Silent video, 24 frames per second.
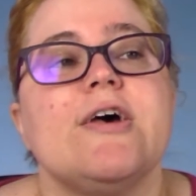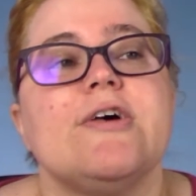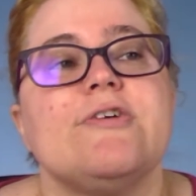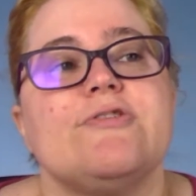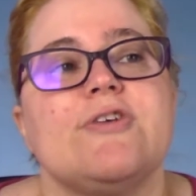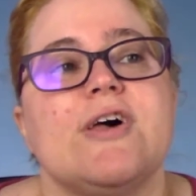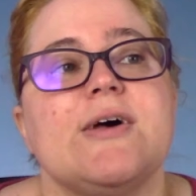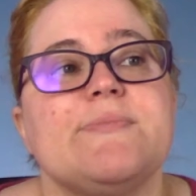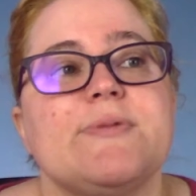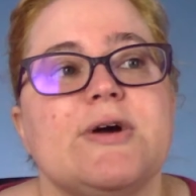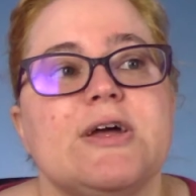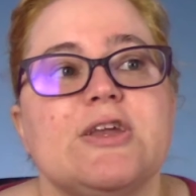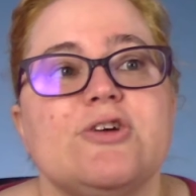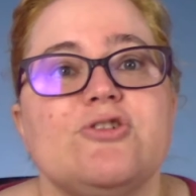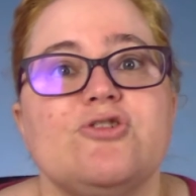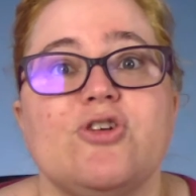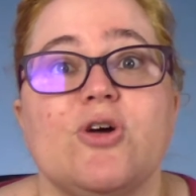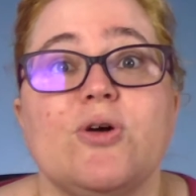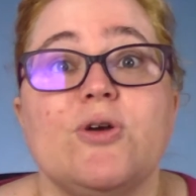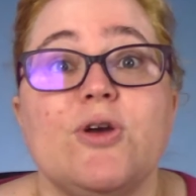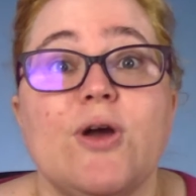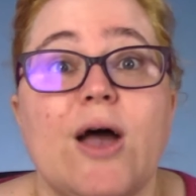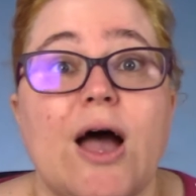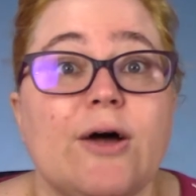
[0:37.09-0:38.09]
So I'm going to
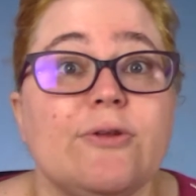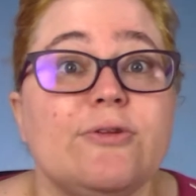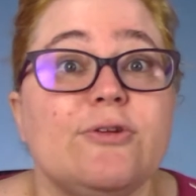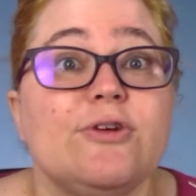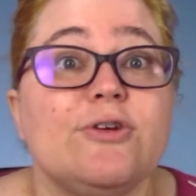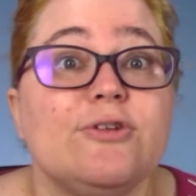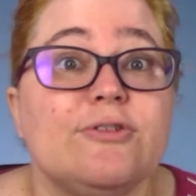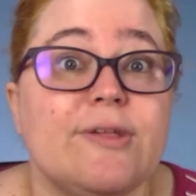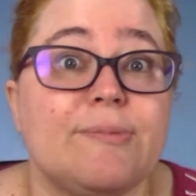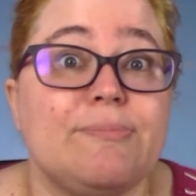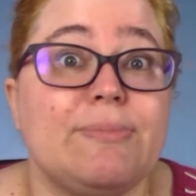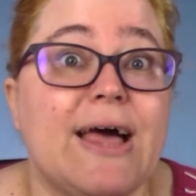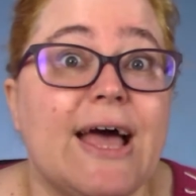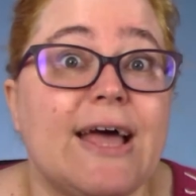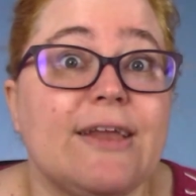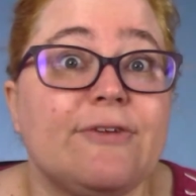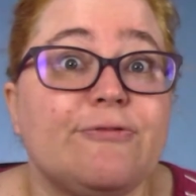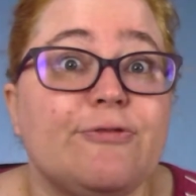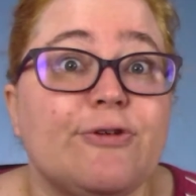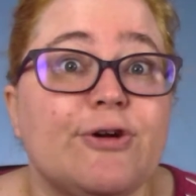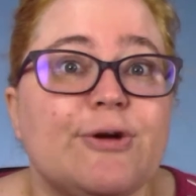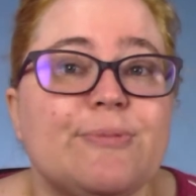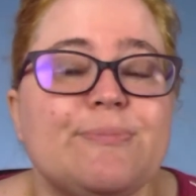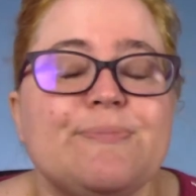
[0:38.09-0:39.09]
show you how to use the
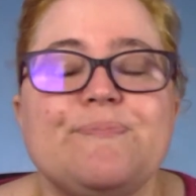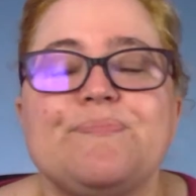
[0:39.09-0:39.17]
platform